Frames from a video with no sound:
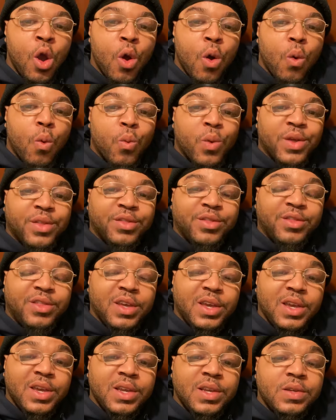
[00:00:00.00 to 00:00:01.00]
When
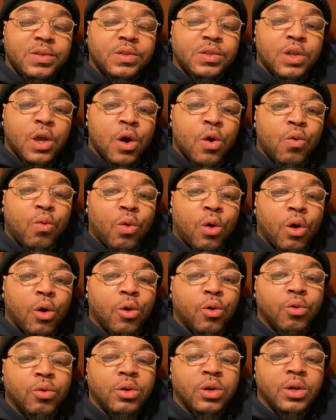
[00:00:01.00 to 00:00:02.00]
things go
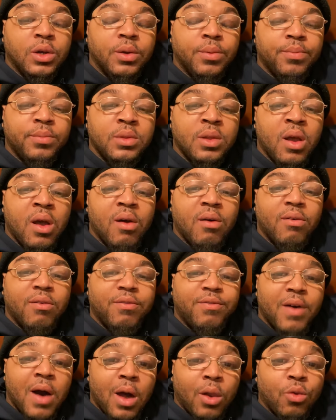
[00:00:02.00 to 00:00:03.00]
wrong,
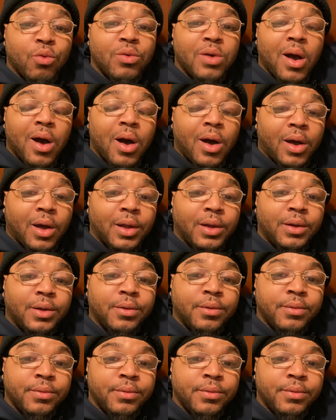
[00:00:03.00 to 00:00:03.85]
follow God.